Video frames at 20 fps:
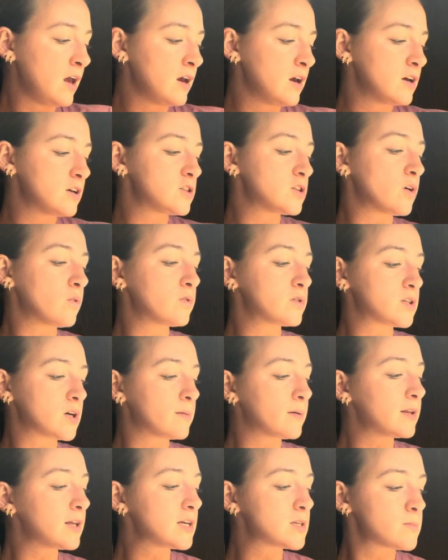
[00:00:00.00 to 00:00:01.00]
So some
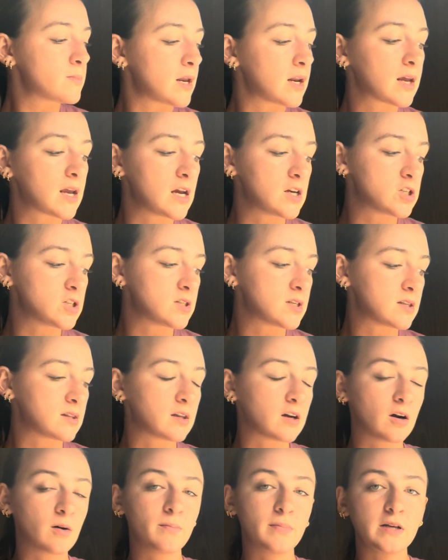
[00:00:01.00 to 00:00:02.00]
of these medications and
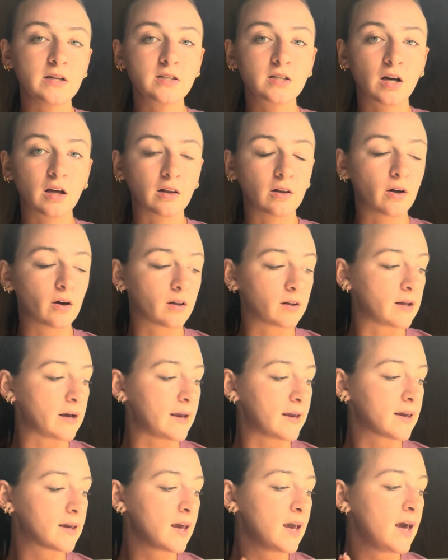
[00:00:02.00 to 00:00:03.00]
therapies could look
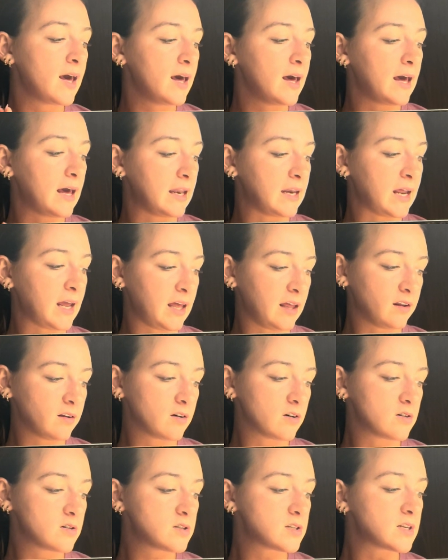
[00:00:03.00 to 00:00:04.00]
like
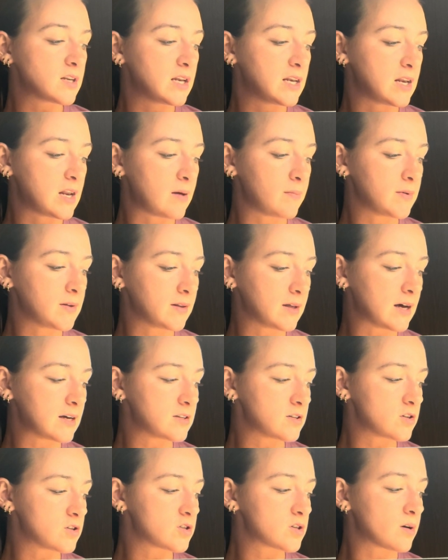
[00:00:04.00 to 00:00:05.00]
inhalers,
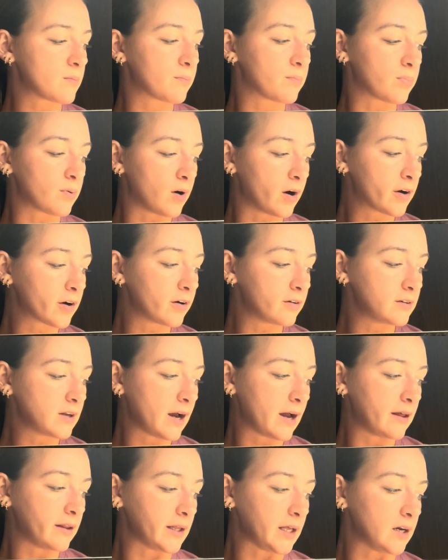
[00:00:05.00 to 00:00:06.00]
nebulizers,
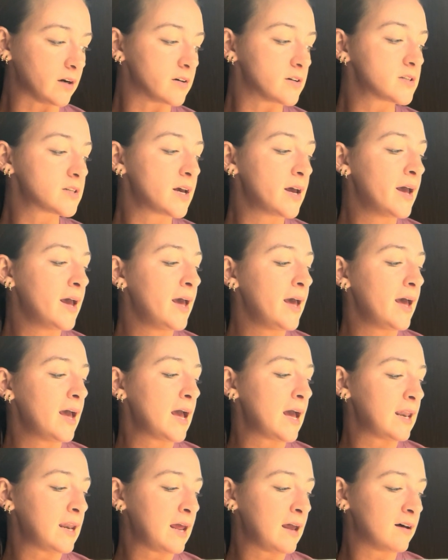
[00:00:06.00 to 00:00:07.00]
bronchodilators,
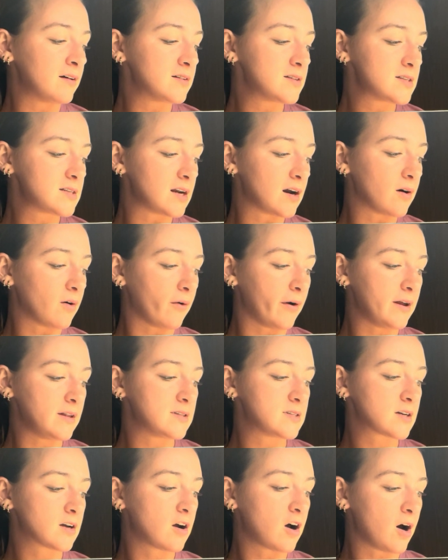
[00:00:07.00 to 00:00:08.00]
inhaled
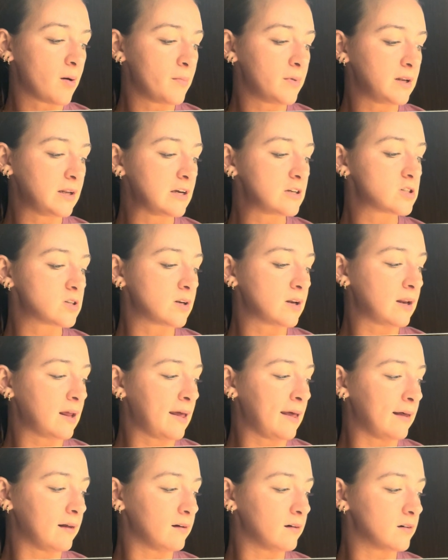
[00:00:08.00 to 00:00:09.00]
steroids, combination
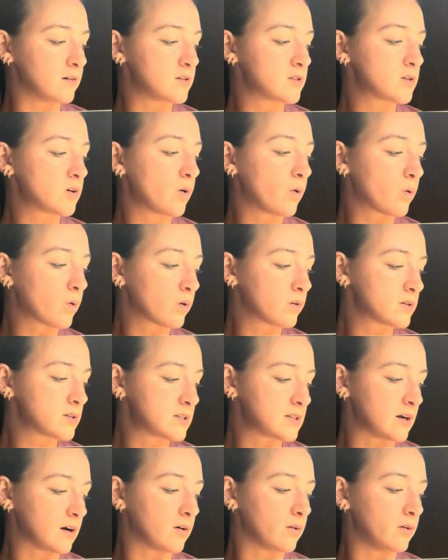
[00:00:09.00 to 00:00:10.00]
inhalers, oral
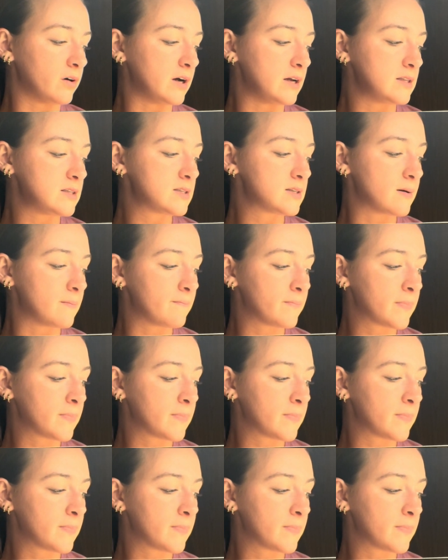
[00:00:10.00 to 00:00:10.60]
steroids,